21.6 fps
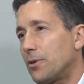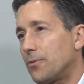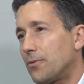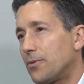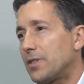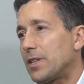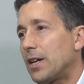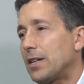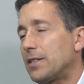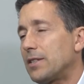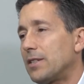
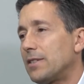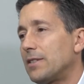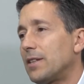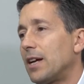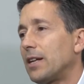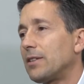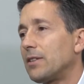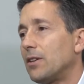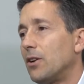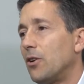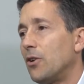emphasize is
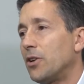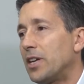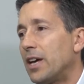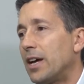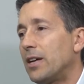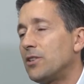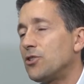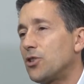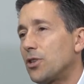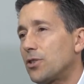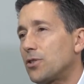that,
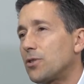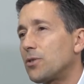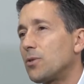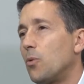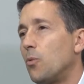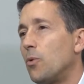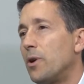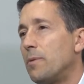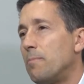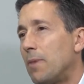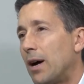again, just
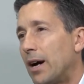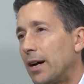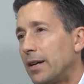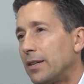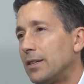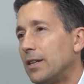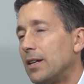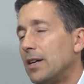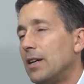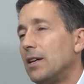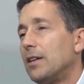remind
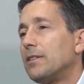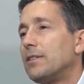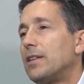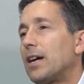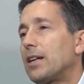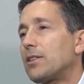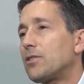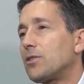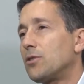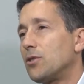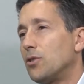
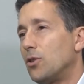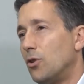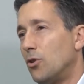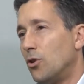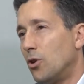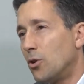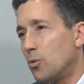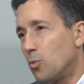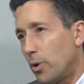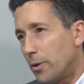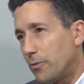that
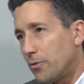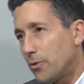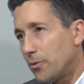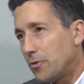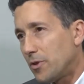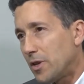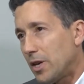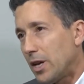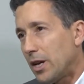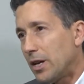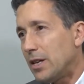long wave
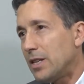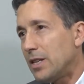UVA